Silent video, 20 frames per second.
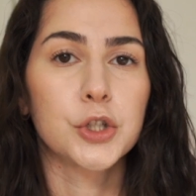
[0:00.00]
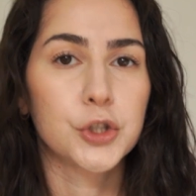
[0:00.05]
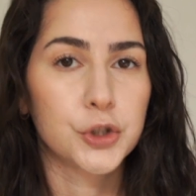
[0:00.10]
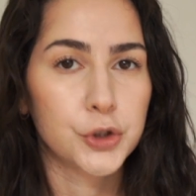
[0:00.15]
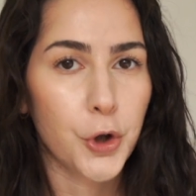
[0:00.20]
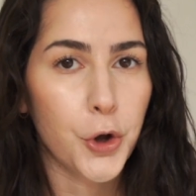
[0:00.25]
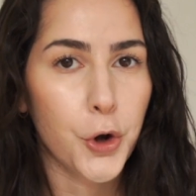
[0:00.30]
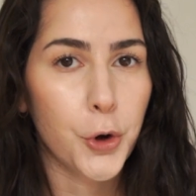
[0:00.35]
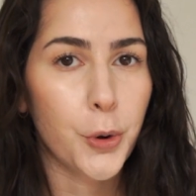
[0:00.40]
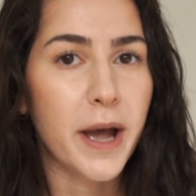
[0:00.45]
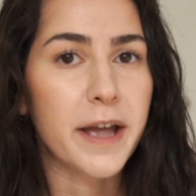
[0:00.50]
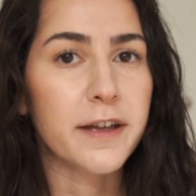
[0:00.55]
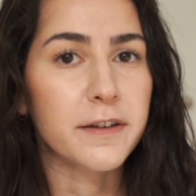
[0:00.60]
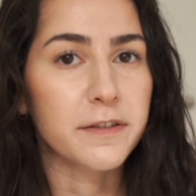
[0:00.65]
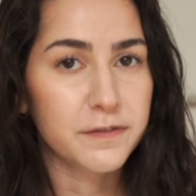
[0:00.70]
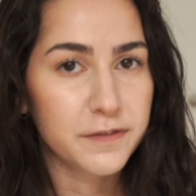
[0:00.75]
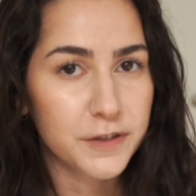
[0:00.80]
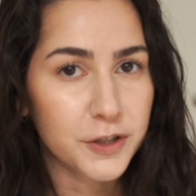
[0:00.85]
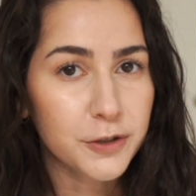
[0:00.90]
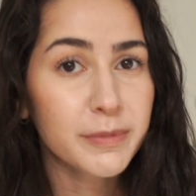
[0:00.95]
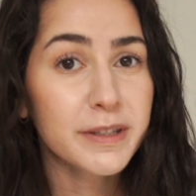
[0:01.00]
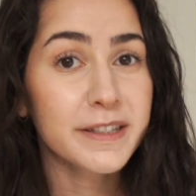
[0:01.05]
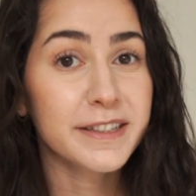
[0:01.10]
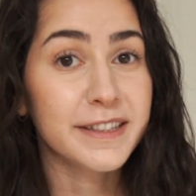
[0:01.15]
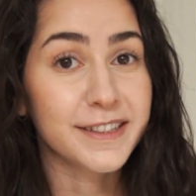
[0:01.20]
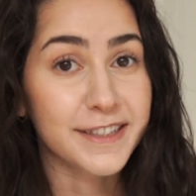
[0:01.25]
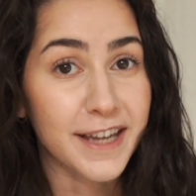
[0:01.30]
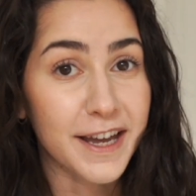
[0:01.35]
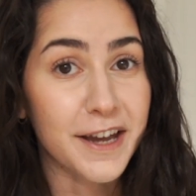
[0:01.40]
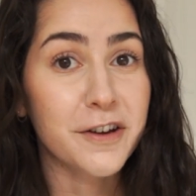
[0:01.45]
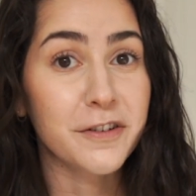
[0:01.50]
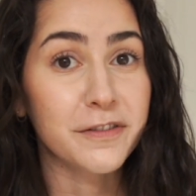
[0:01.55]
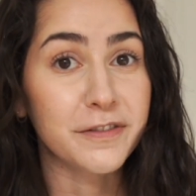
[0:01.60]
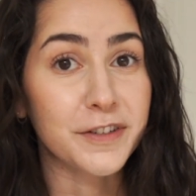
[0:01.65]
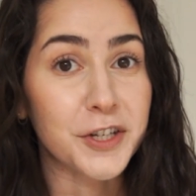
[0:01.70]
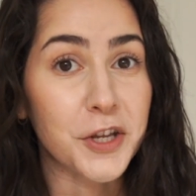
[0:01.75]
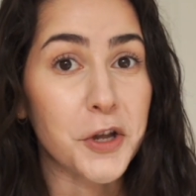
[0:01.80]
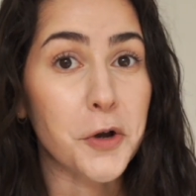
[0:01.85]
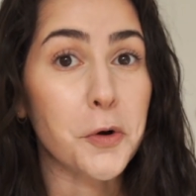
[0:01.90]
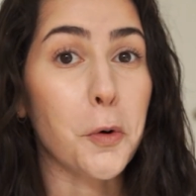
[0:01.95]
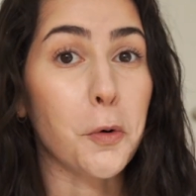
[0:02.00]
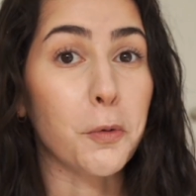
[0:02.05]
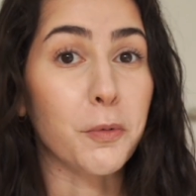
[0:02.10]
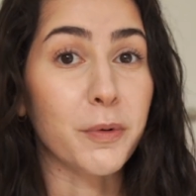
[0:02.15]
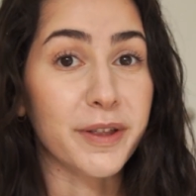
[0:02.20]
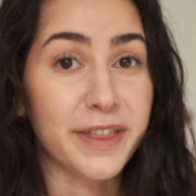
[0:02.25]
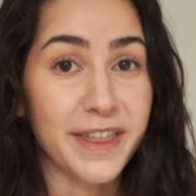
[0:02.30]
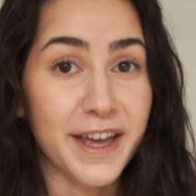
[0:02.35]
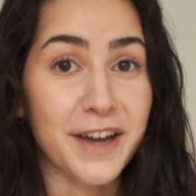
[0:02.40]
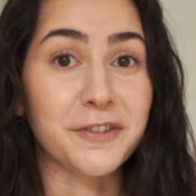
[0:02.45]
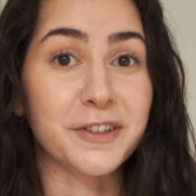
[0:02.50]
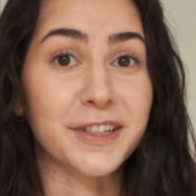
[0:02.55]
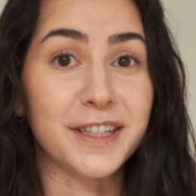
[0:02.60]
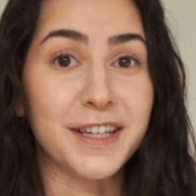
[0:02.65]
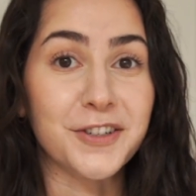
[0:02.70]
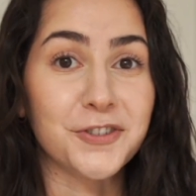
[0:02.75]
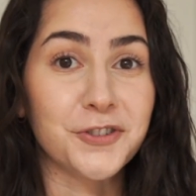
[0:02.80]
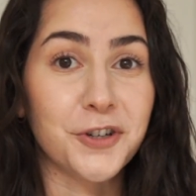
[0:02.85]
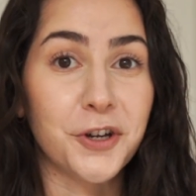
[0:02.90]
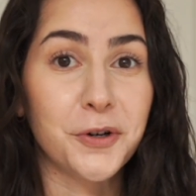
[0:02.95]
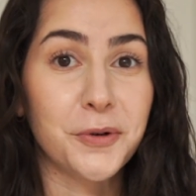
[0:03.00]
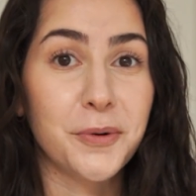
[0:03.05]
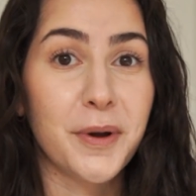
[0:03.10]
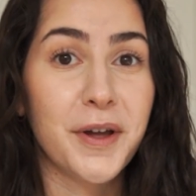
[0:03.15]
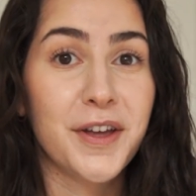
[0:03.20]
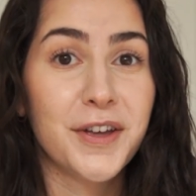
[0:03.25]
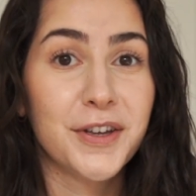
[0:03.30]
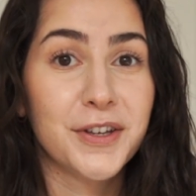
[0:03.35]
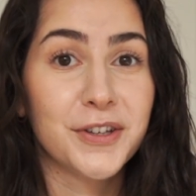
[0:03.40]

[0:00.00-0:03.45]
So I filmed this entire video without an intro,